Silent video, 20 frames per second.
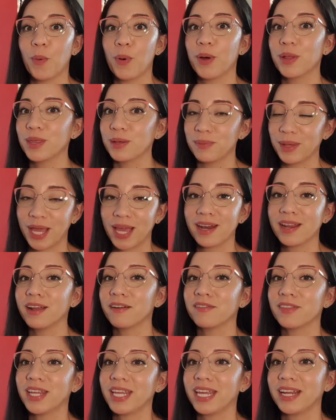at the beginning
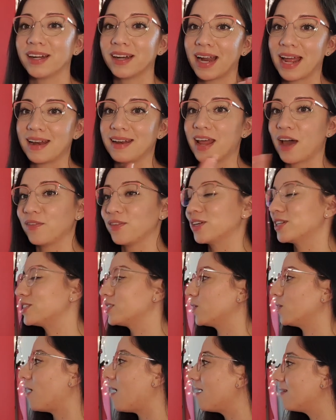of the year, and now they're
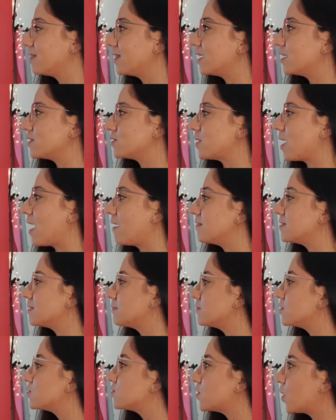still on there, so I have
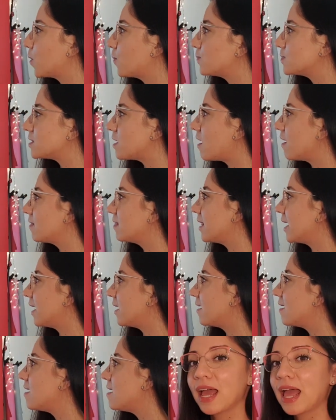some soaps on
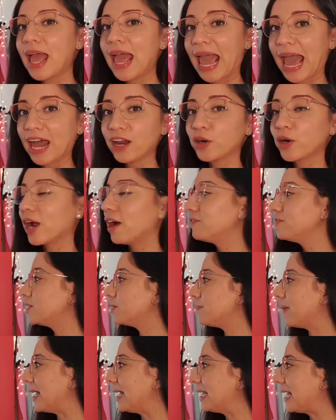there.
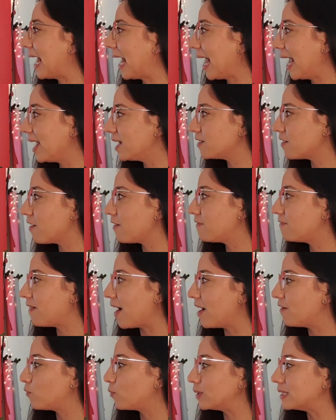Handcrafted by Kate
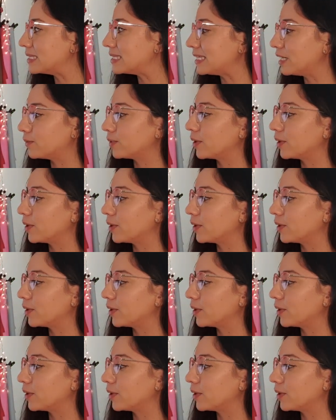five ten.